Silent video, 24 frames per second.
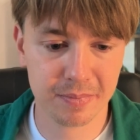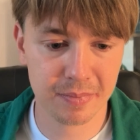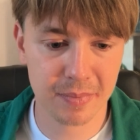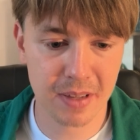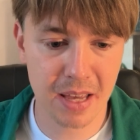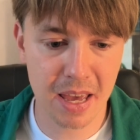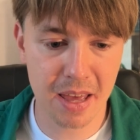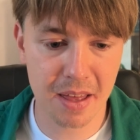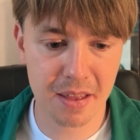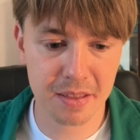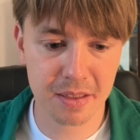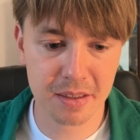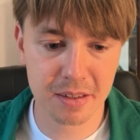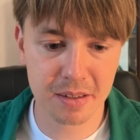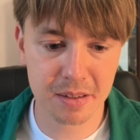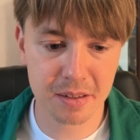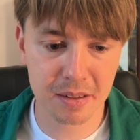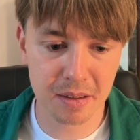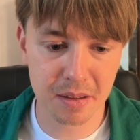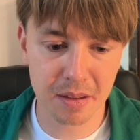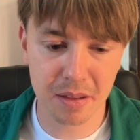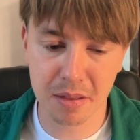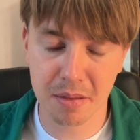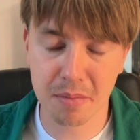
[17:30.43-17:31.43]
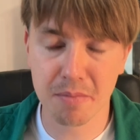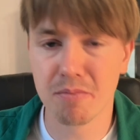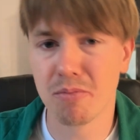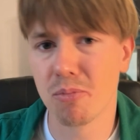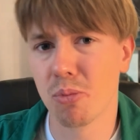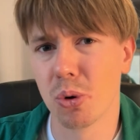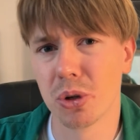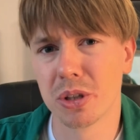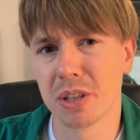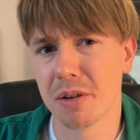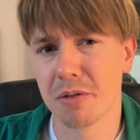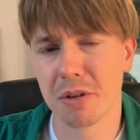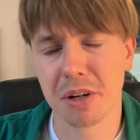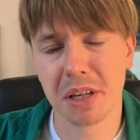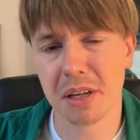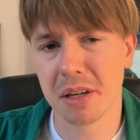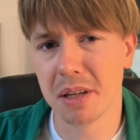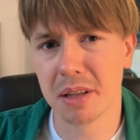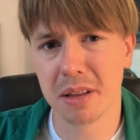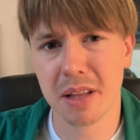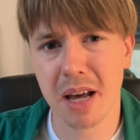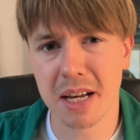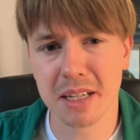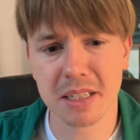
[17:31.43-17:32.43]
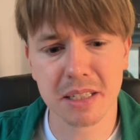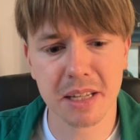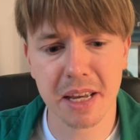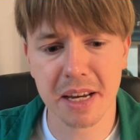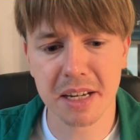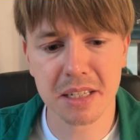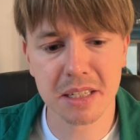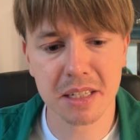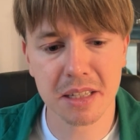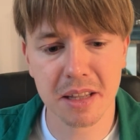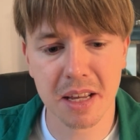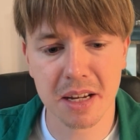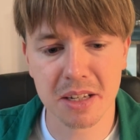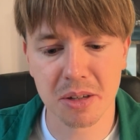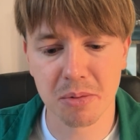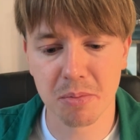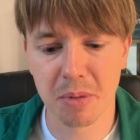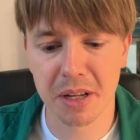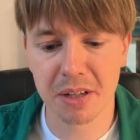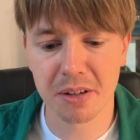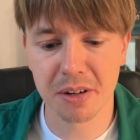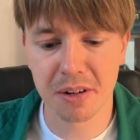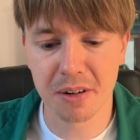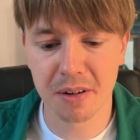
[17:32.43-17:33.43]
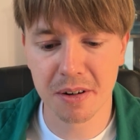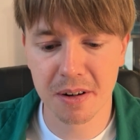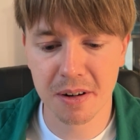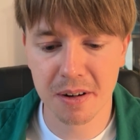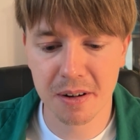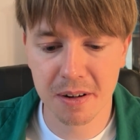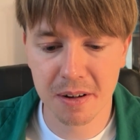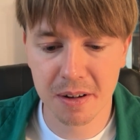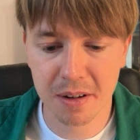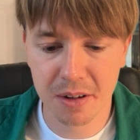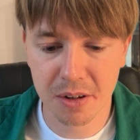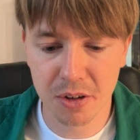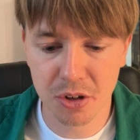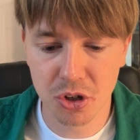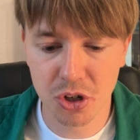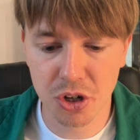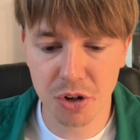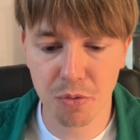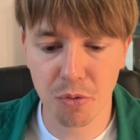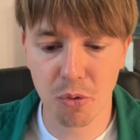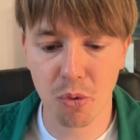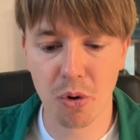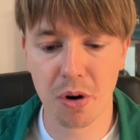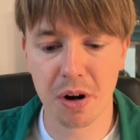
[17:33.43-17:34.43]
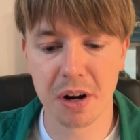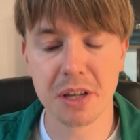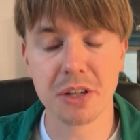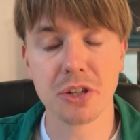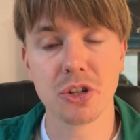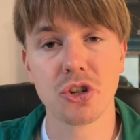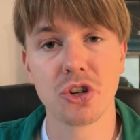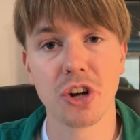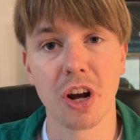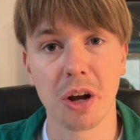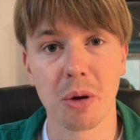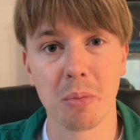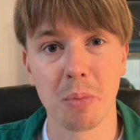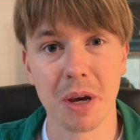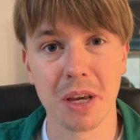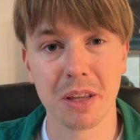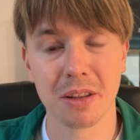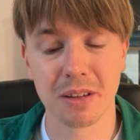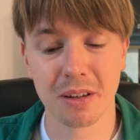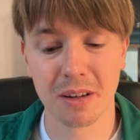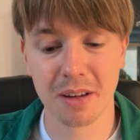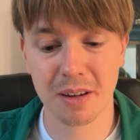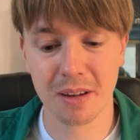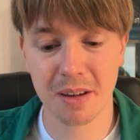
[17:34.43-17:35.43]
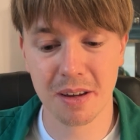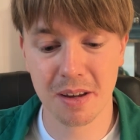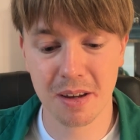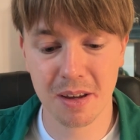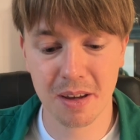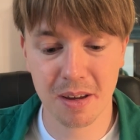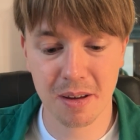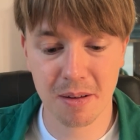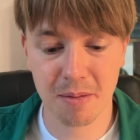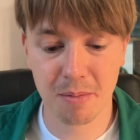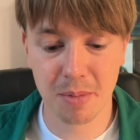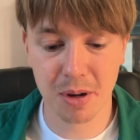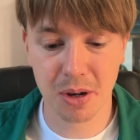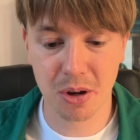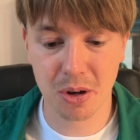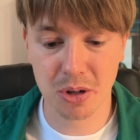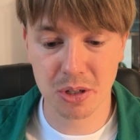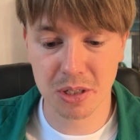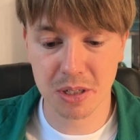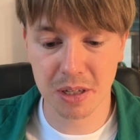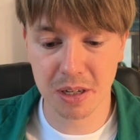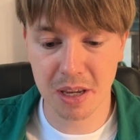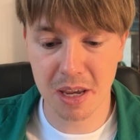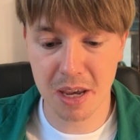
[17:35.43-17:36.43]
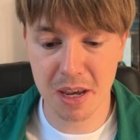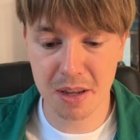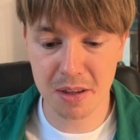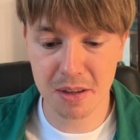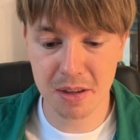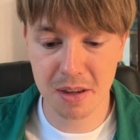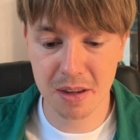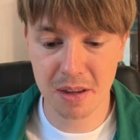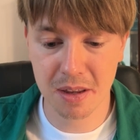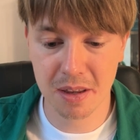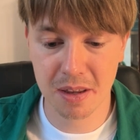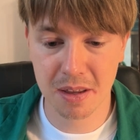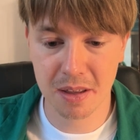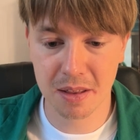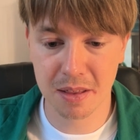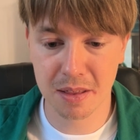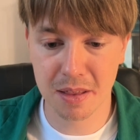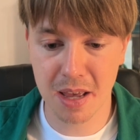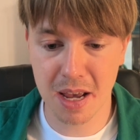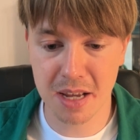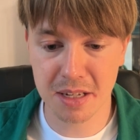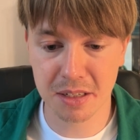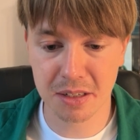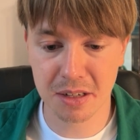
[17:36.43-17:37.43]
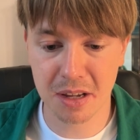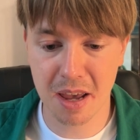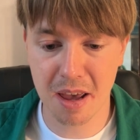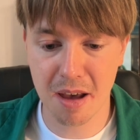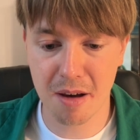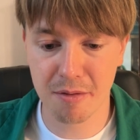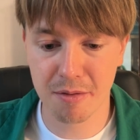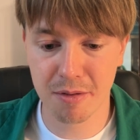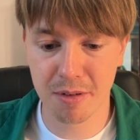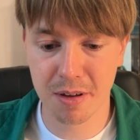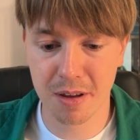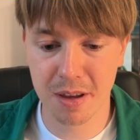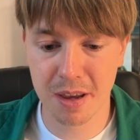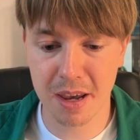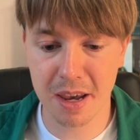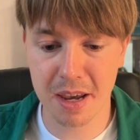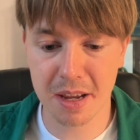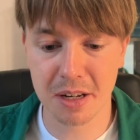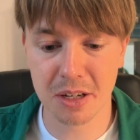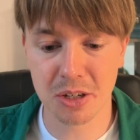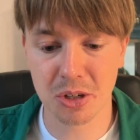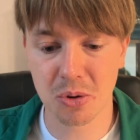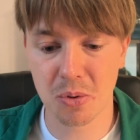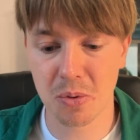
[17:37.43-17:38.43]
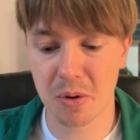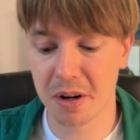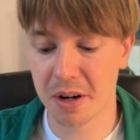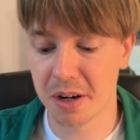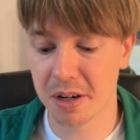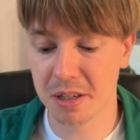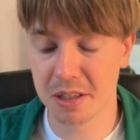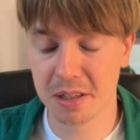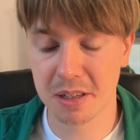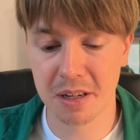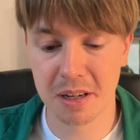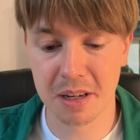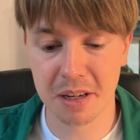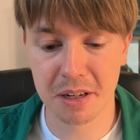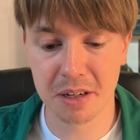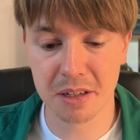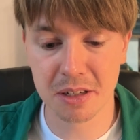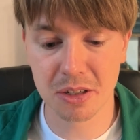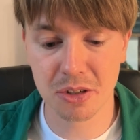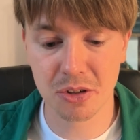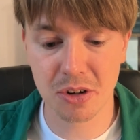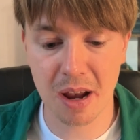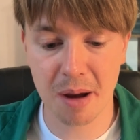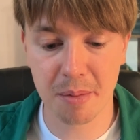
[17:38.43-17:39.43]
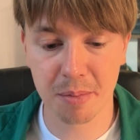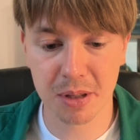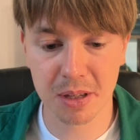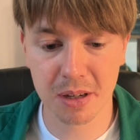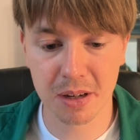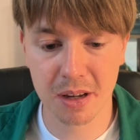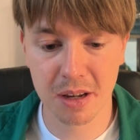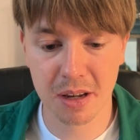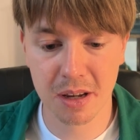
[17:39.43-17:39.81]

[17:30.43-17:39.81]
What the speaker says: And whatever he does next doesn't matter. g4 is checkmate. Because the king doesn't have any squares. It is trapped.